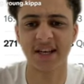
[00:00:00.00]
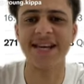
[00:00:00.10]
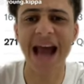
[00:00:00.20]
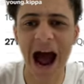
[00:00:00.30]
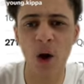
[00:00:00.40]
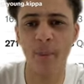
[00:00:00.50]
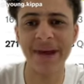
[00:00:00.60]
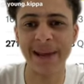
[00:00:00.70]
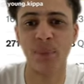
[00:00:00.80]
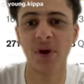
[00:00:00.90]
Now
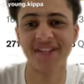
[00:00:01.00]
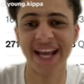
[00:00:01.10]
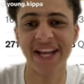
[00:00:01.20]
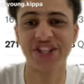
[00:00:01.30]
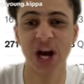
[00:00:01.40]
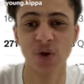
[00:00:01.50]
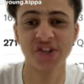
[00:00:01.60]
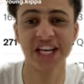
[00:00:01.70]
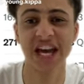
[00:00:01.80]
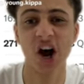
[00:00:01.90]
people are saying
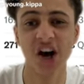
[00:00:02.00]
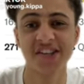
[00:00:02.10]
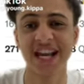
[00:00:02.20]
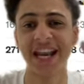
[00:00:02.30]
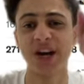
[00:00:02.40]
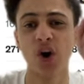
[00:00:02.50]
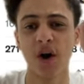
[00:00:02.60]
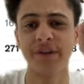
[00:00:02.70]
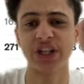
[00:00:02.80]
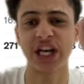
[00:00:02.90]
Chelsea are selling
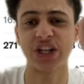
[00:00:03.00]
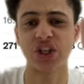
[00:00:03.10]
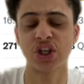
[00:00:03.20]
Kovacic.